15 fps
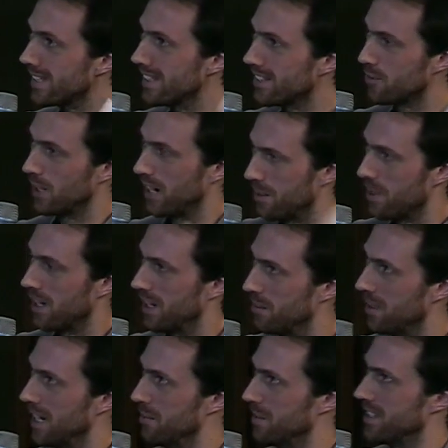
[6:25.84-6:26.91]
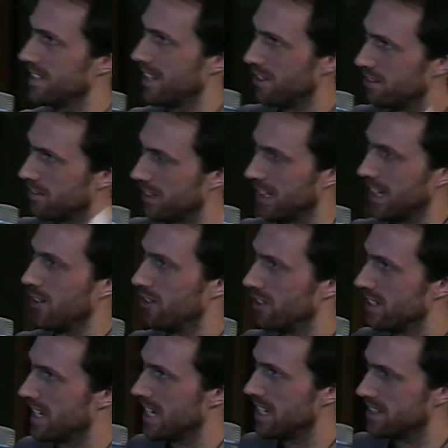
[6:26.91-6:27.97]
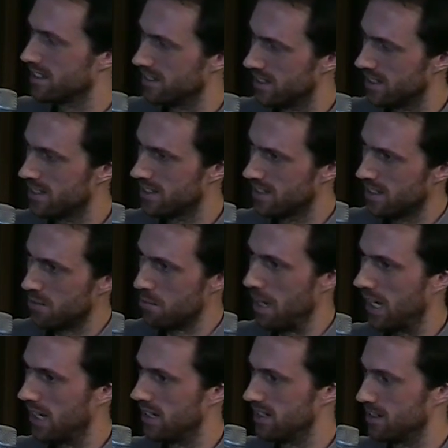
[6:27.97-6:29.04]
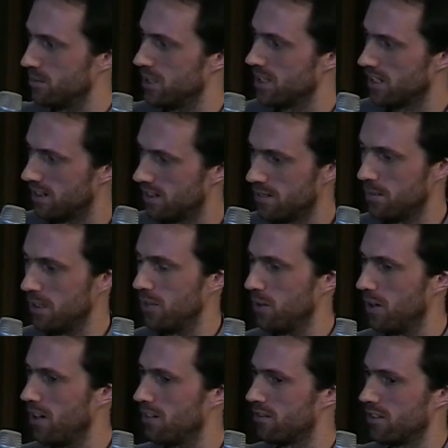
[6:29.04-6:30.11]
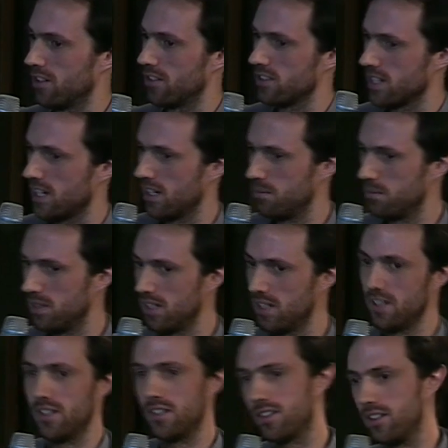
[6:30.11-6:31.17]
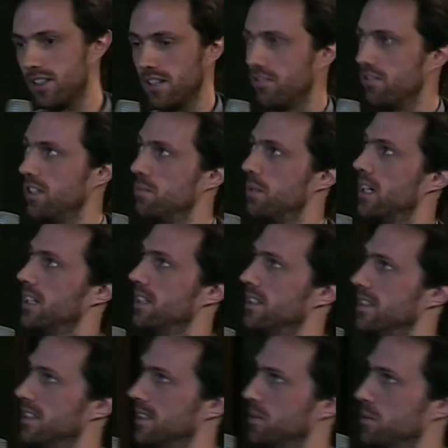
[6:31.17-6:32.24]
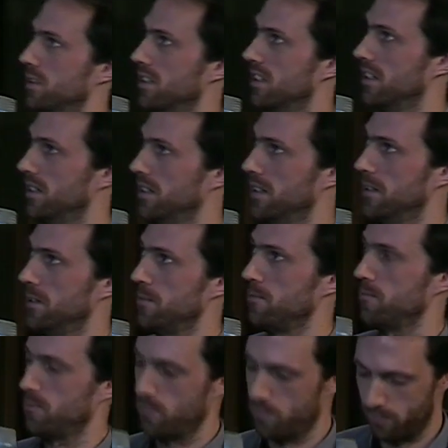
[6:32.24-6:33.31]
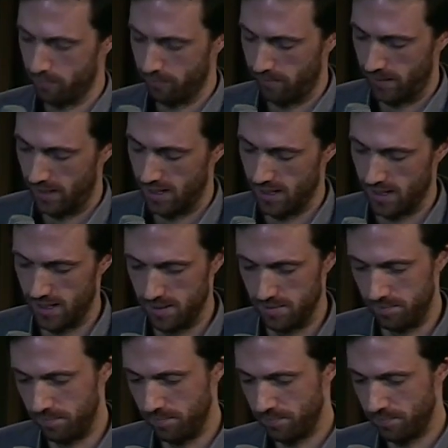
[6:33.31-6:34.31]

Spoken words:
when I'm earning money myself, like how long it takes, and this mechanism, which I'd been aware of for a long time, could then feed back into this work. To